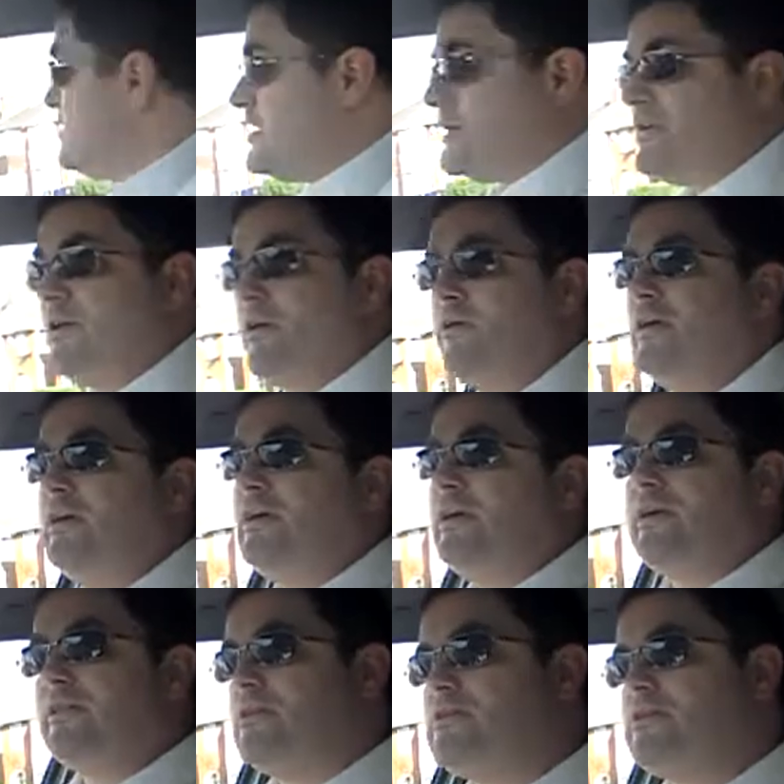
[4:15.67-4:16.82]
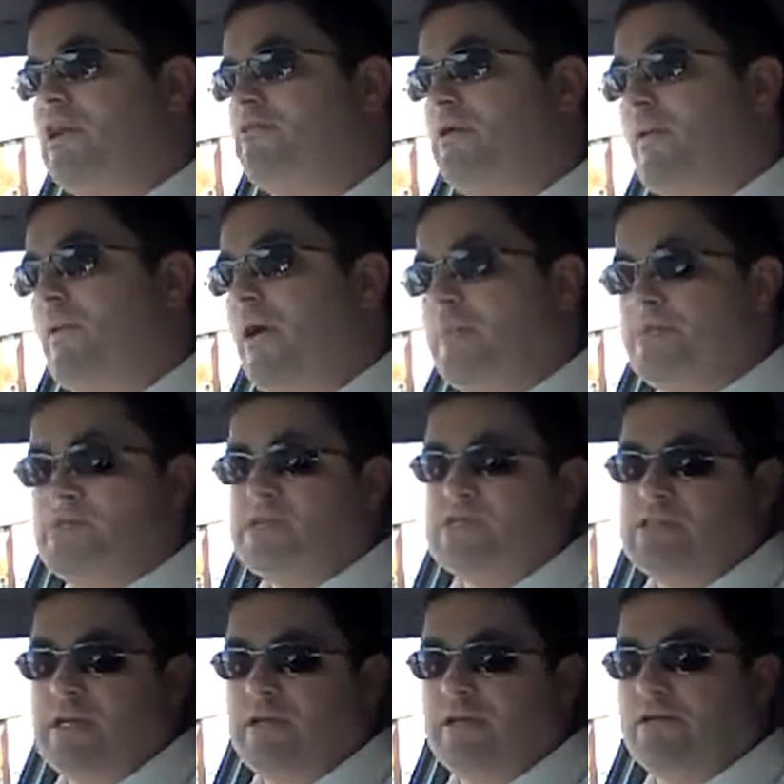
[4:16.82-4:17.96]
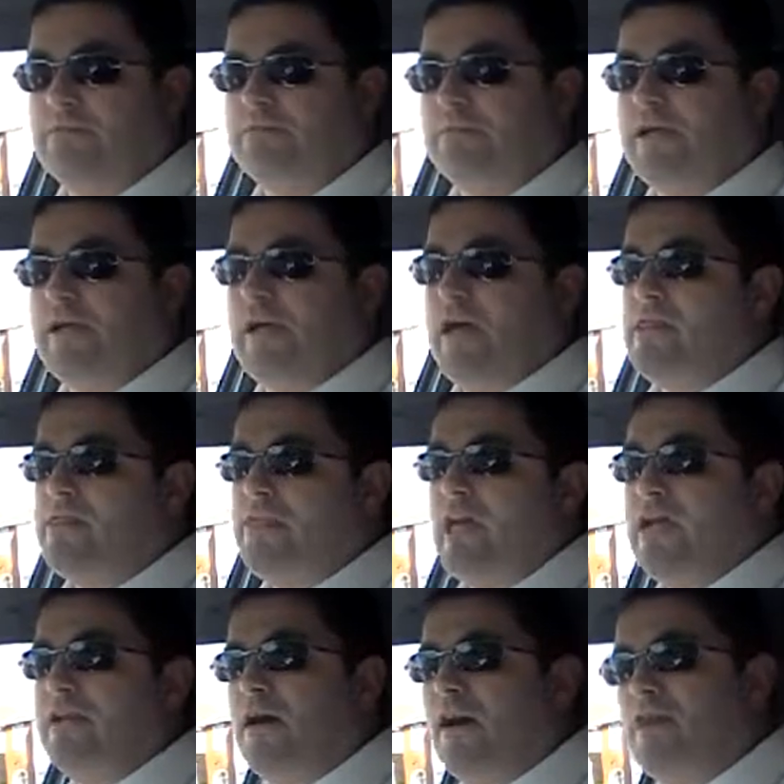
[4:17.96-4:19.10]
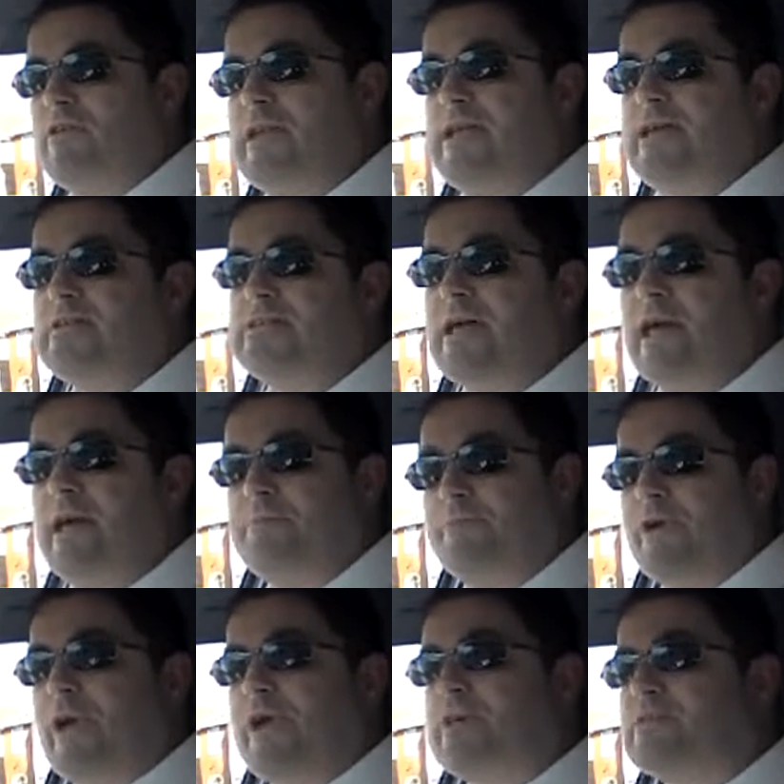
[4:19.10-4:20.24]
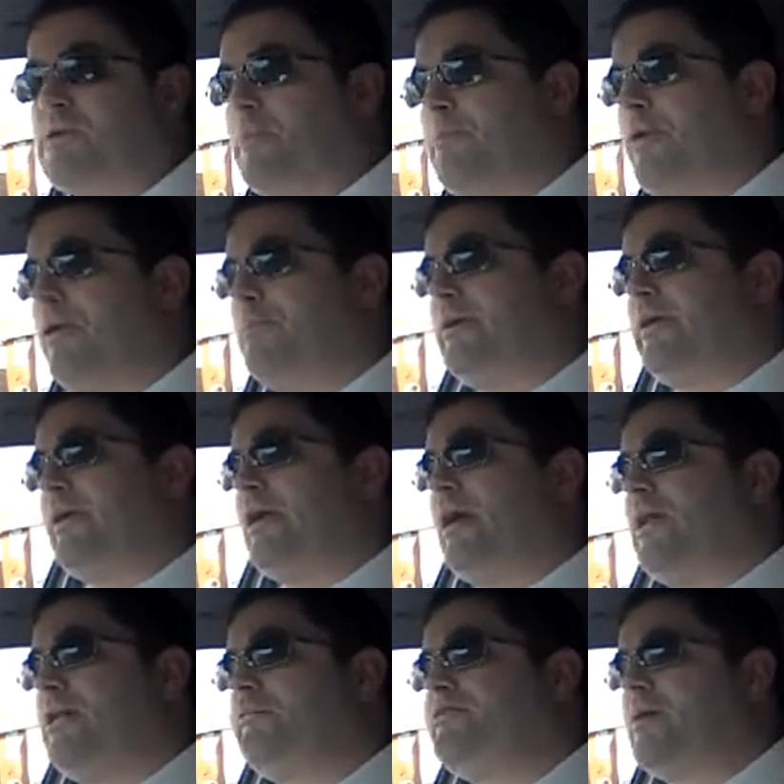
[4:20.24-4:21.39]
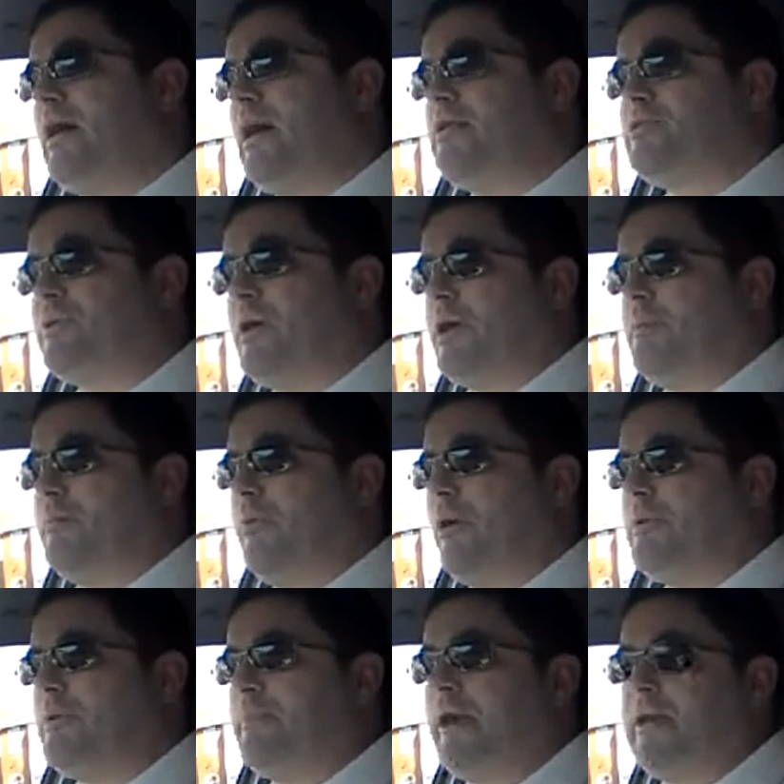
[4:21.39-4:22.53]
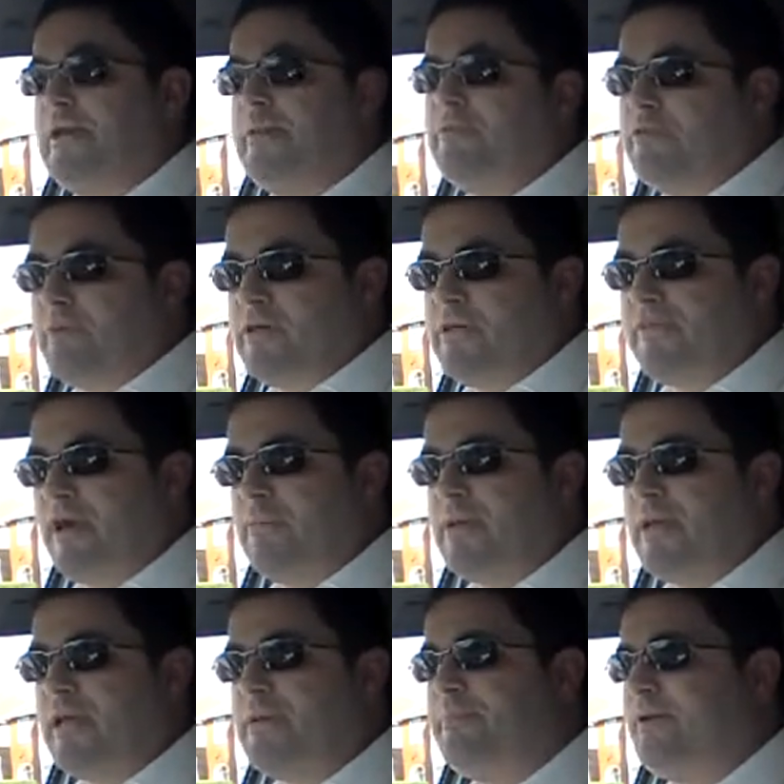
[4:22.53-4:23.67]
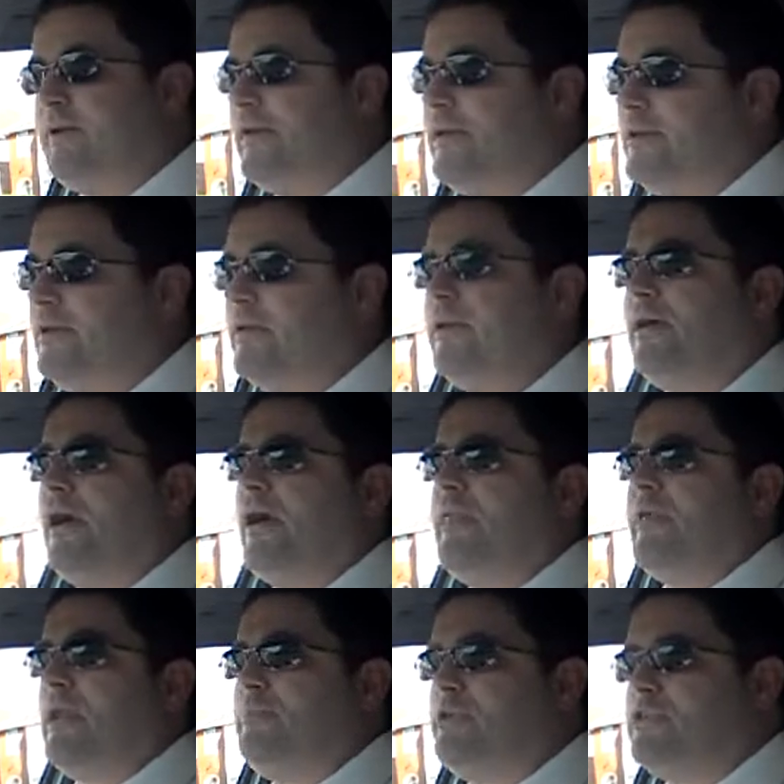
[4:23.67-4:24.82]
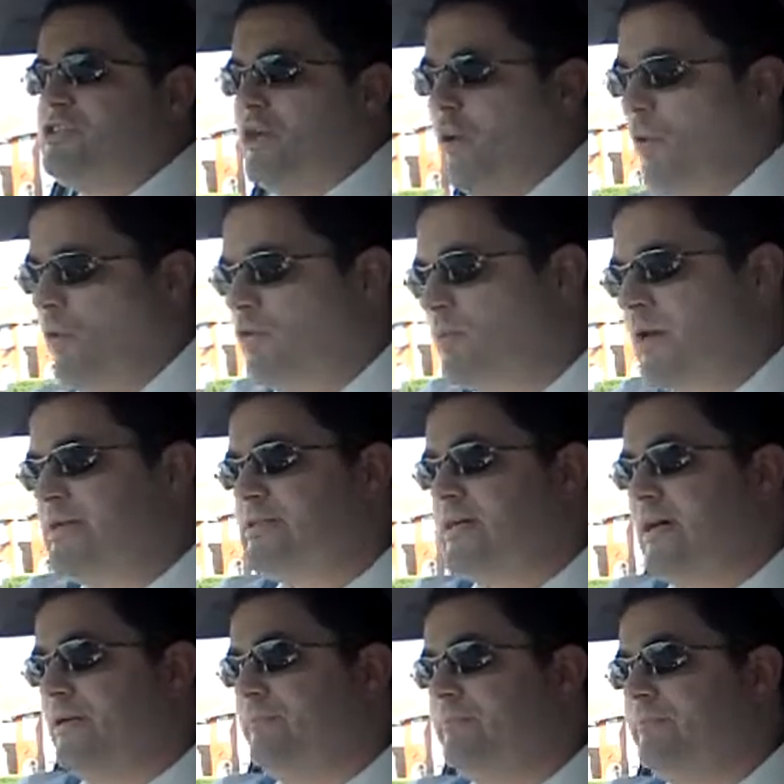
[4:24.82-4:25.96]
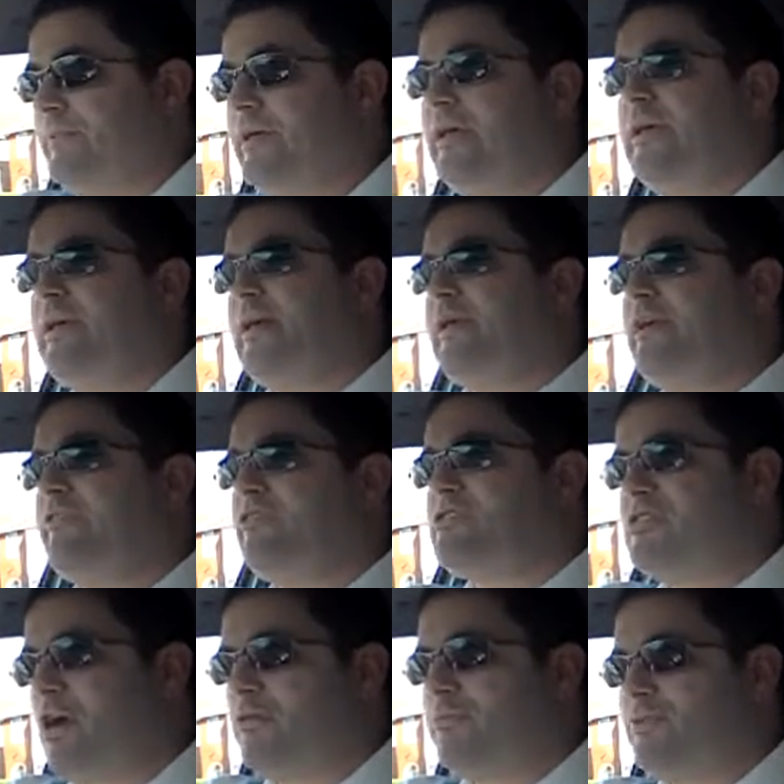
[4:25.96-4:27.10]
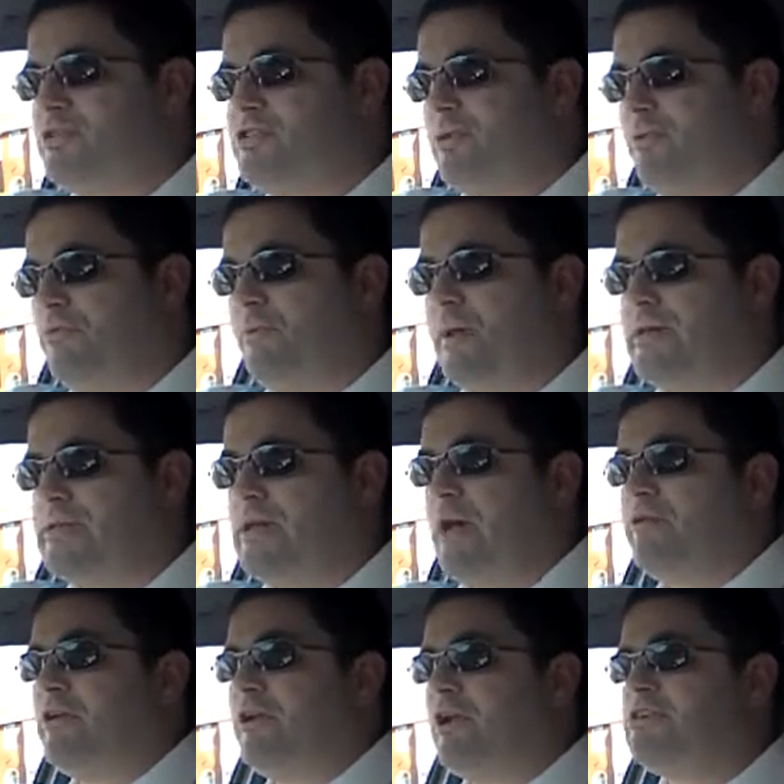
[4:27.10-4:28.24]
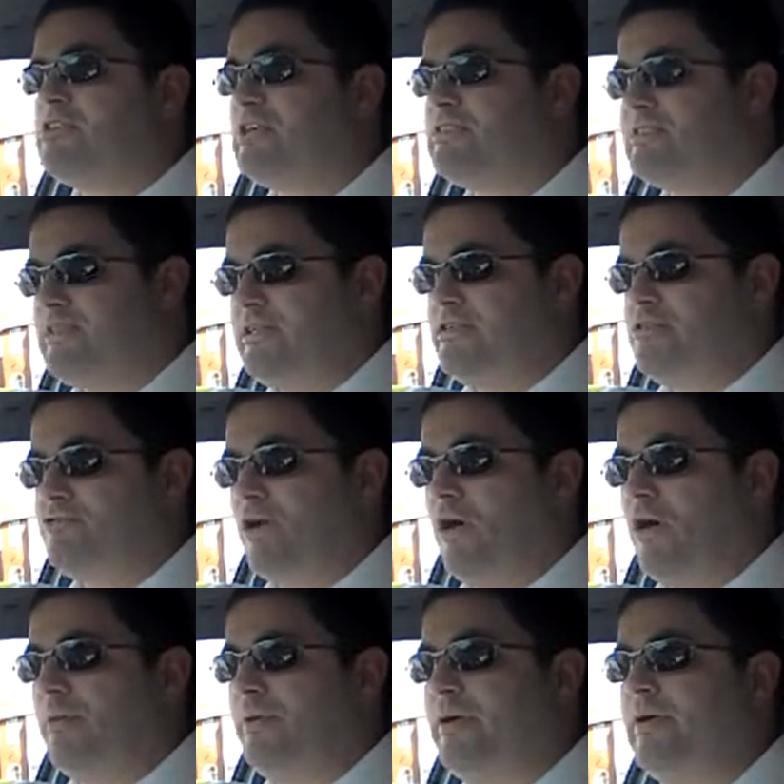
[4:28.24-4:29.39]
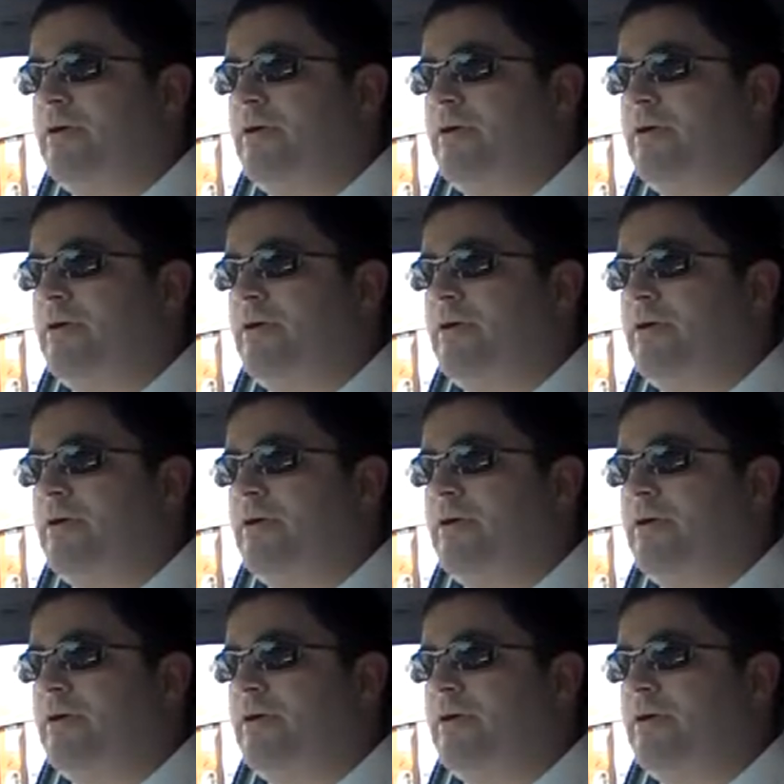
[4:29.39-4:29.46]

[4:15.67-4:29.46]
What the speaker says: signal. There's no requirement to signal. And then I release the handbrake. So I pop the lift the handle up, pop the button in with my thumb, keep it in, and then I push it all the way down. Now if I don't push it all the way down and I just let it drop,